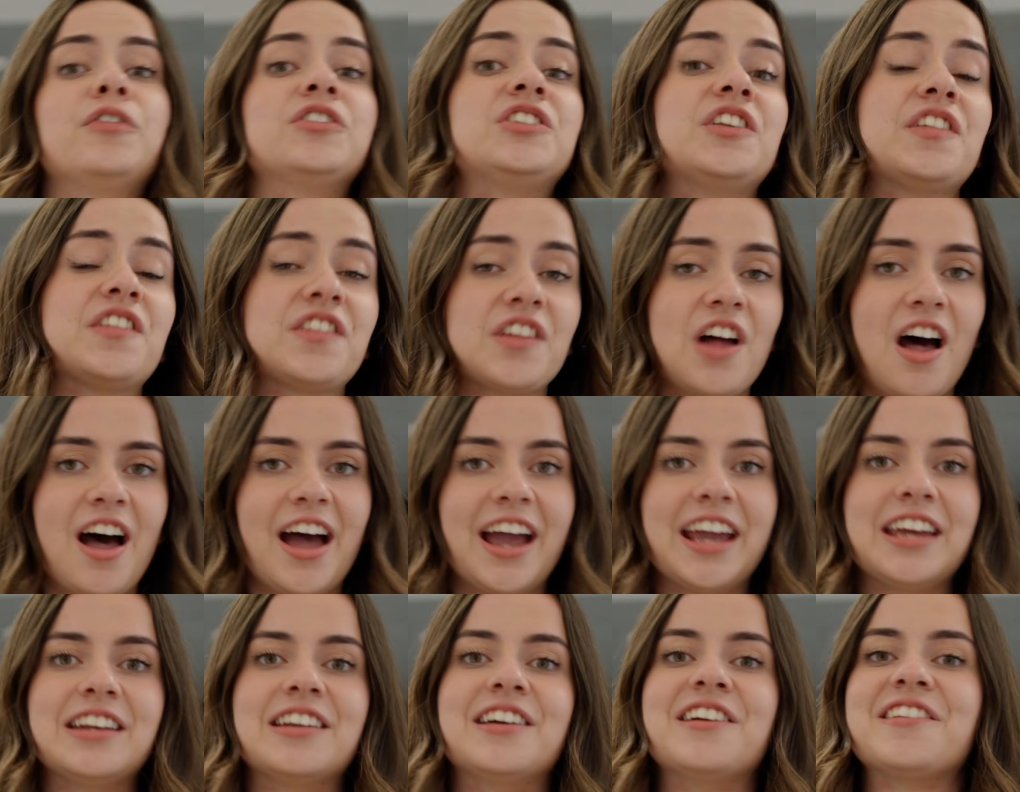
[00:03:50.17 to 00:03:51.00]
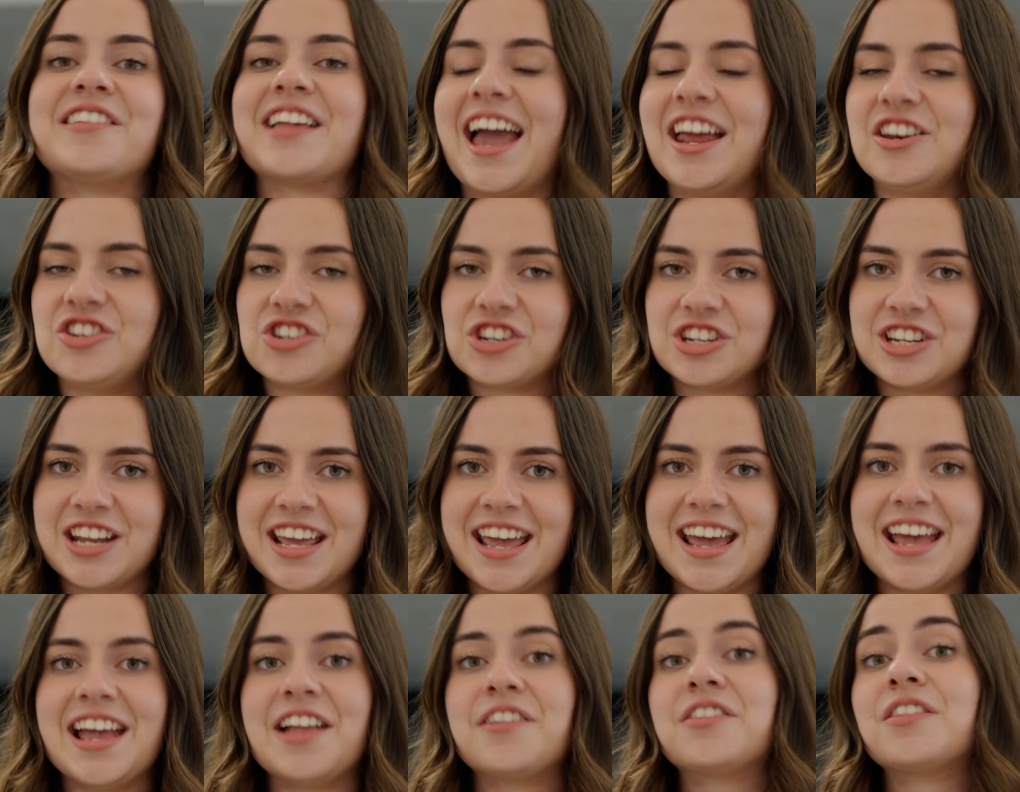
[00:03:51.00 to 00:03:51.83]
for designers,
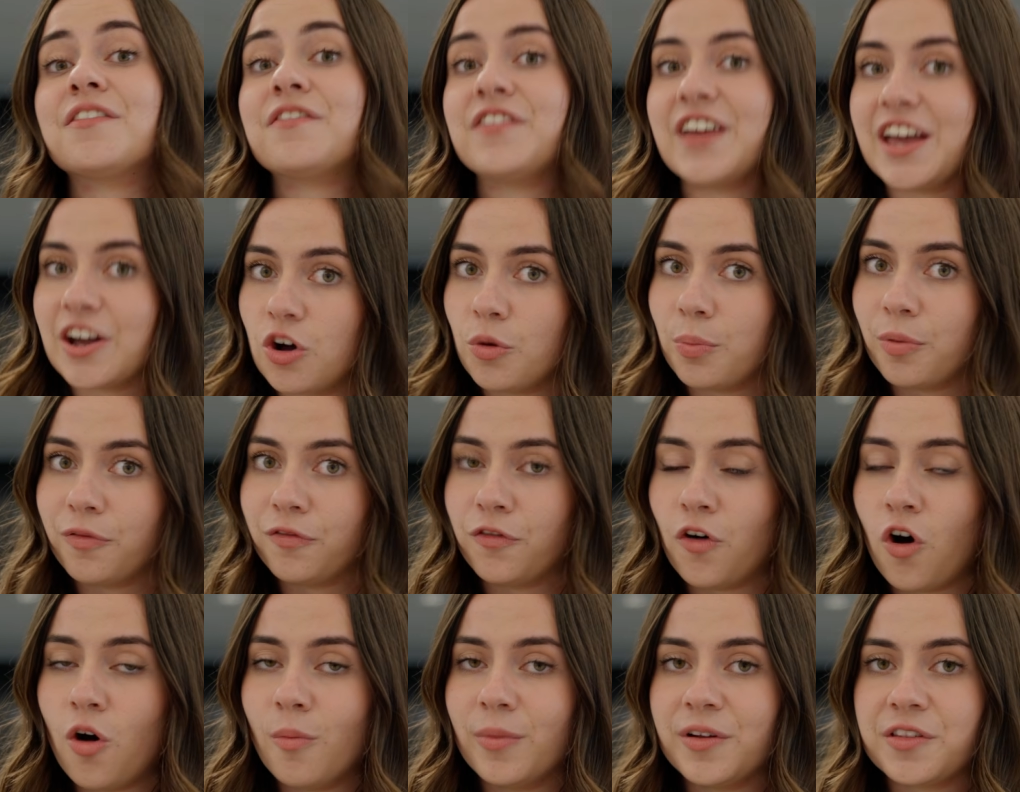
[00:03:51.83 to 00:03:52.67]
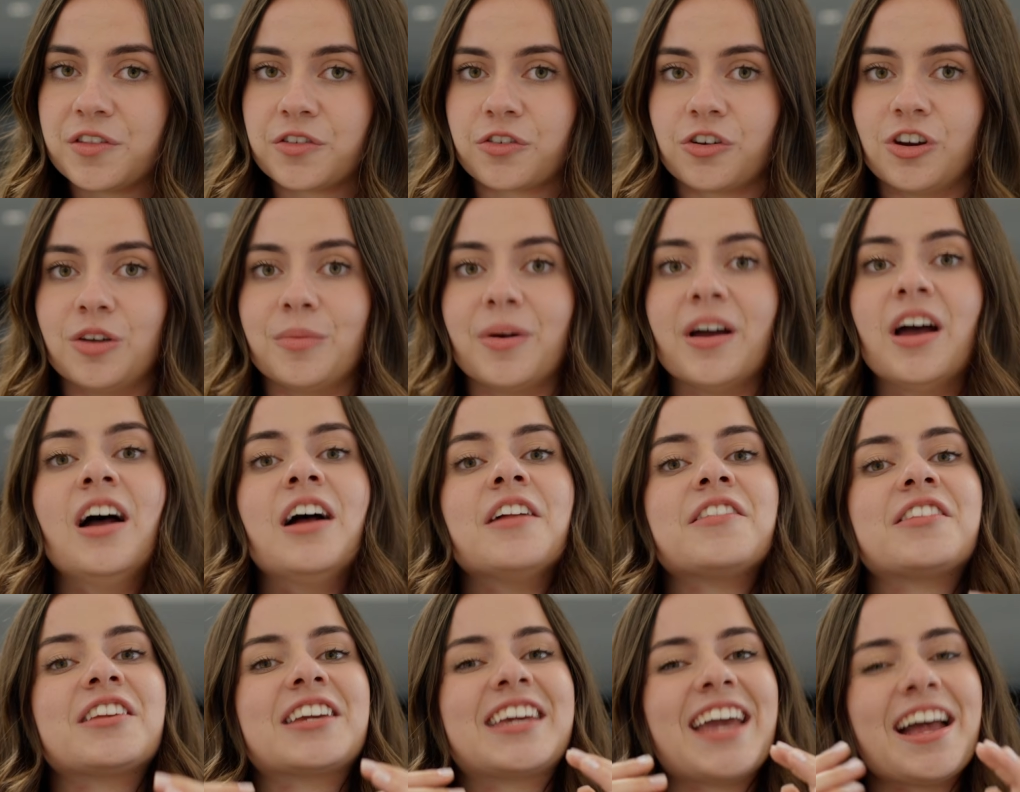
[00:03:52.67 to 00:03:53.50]
engineers, the vehicle performance group
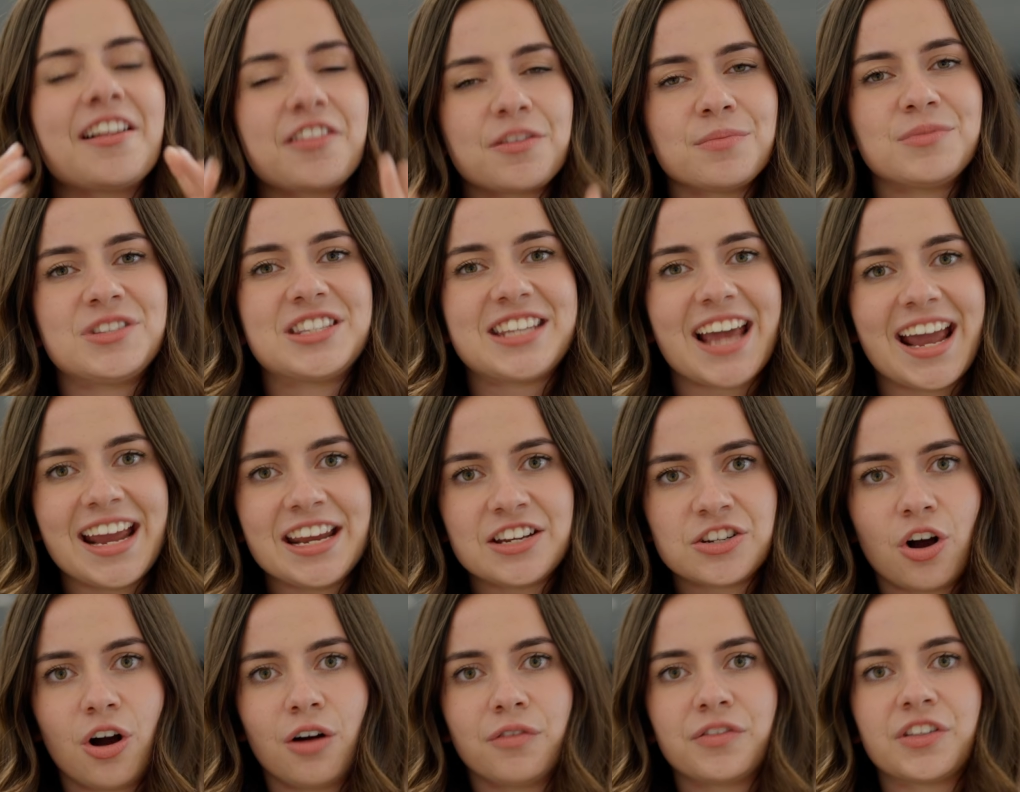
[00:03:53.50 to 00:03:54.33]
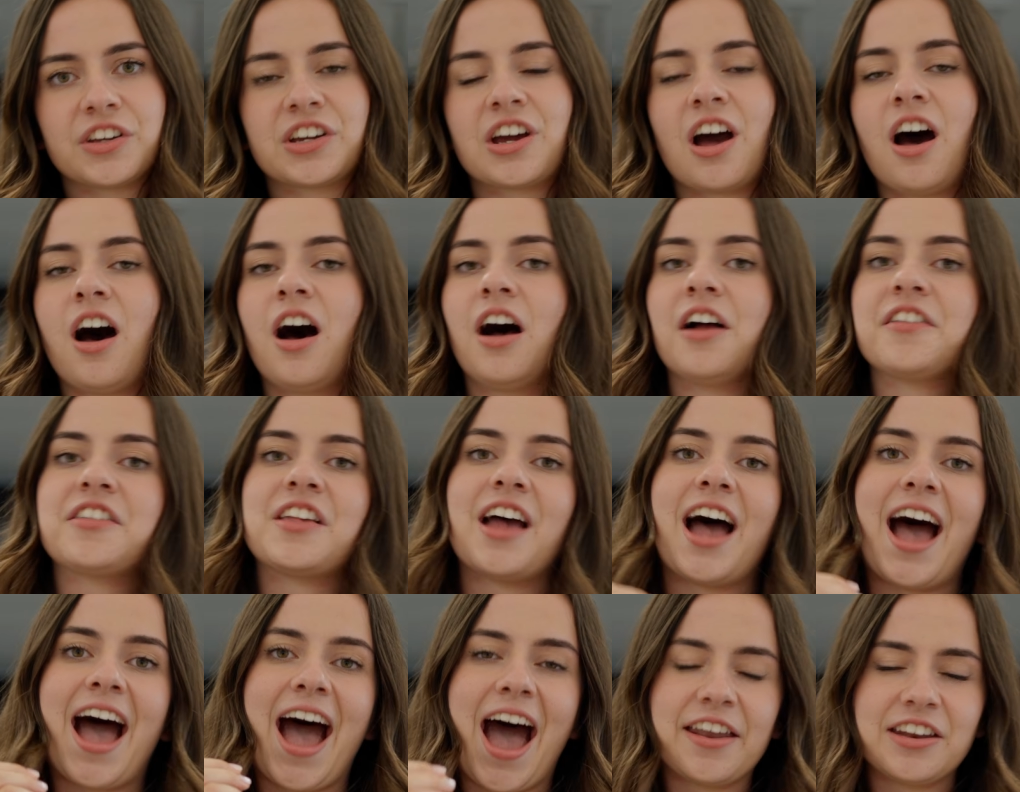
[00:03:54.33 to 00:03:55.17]
to get some data off the car,
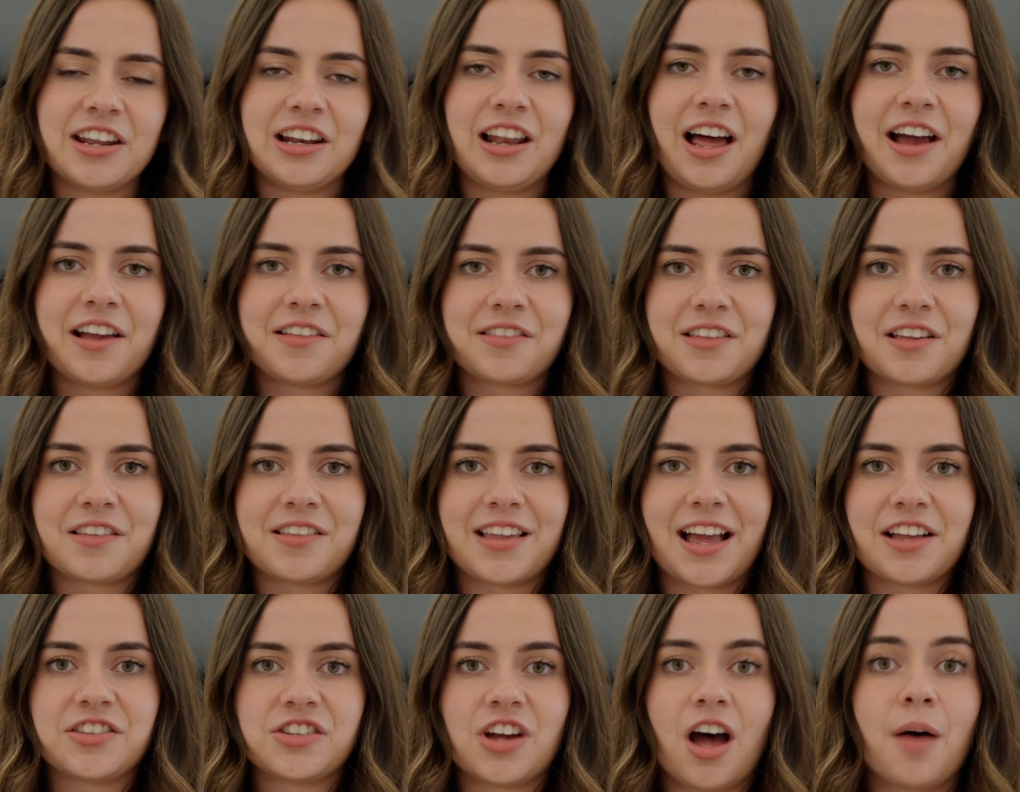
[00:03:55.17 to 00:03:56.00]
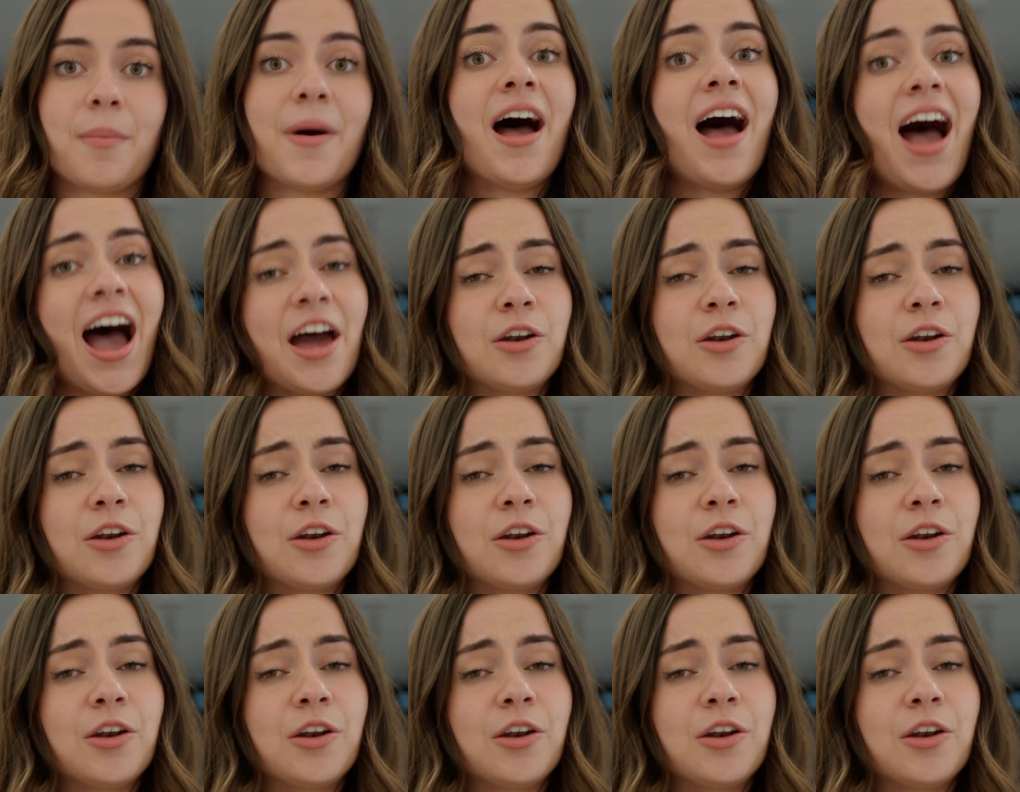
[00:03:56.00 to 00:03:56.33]
to analyze the setup,